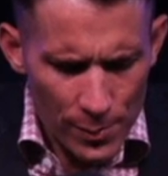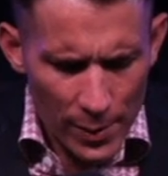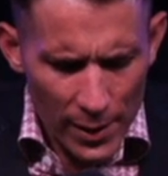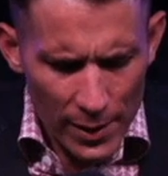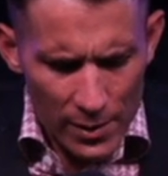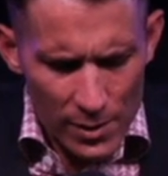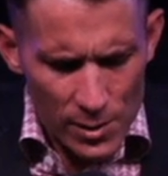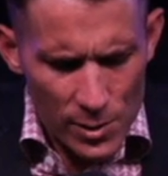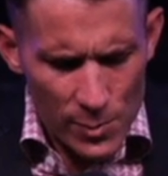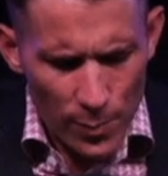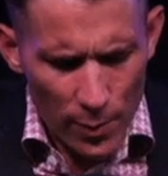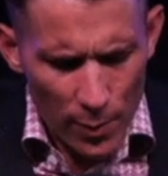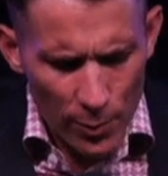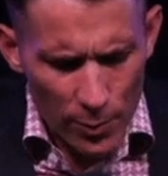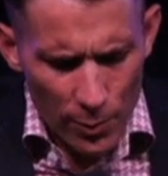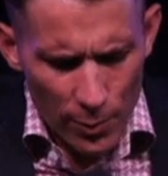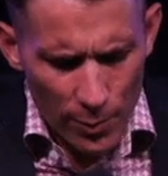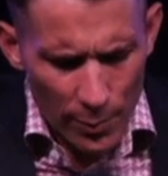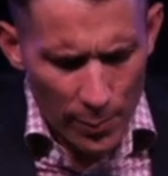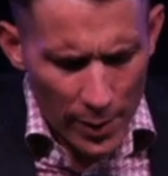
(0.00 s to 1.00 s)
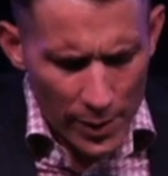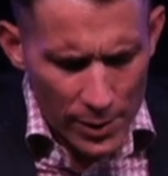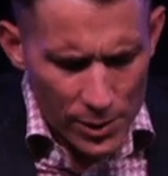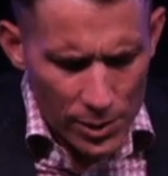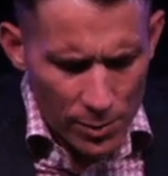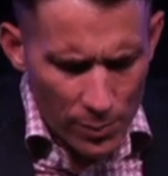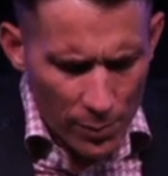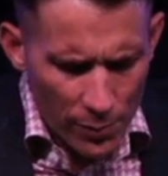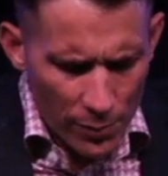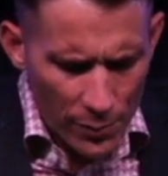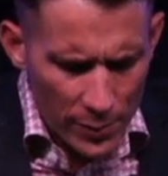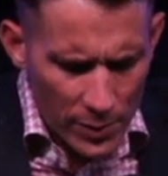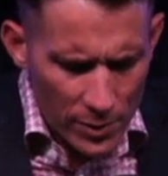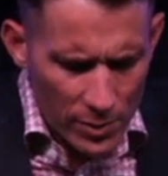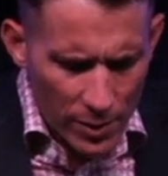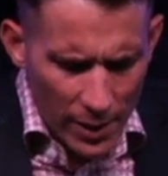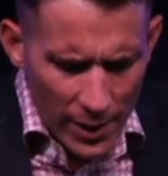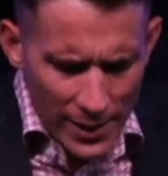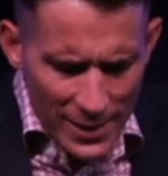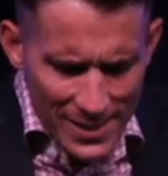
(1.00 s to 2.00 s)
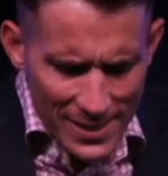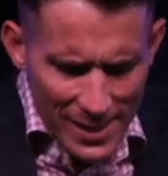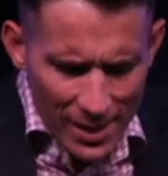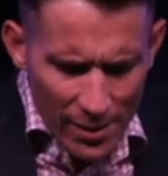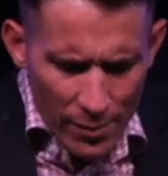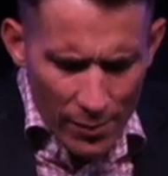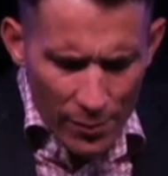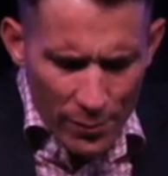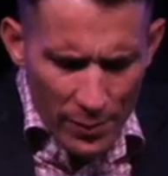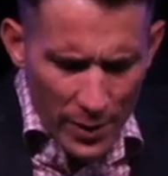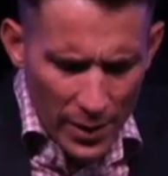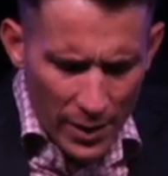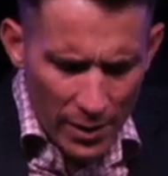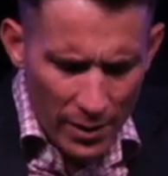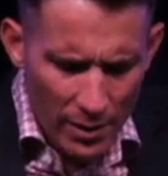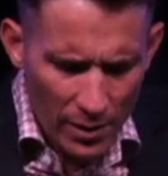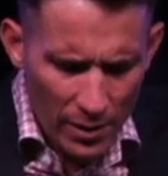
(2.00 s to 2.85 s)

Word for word: make this proclamation with me tonight? Say with me,